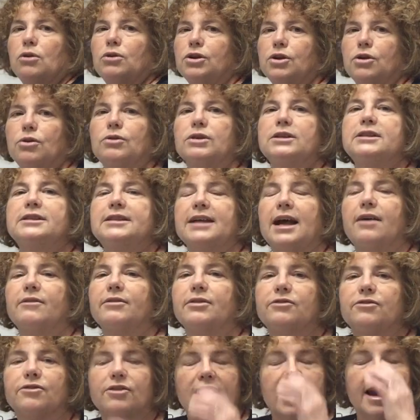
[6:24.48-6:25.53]
only
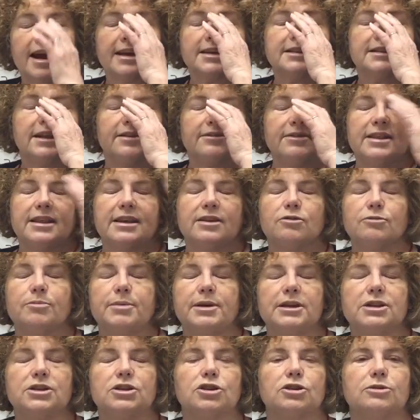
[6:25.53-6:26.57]
solving for X. Everything will
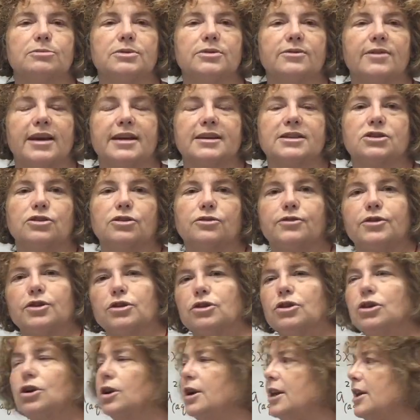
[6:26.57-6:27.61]
be in terms of X. So if
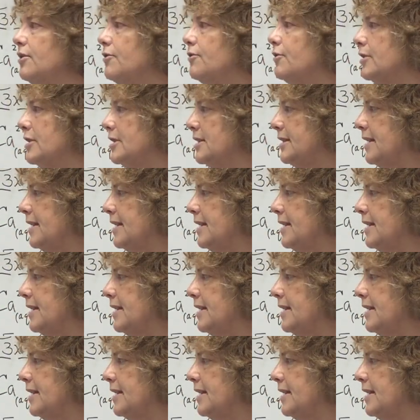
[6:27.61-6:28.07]
you're looking for the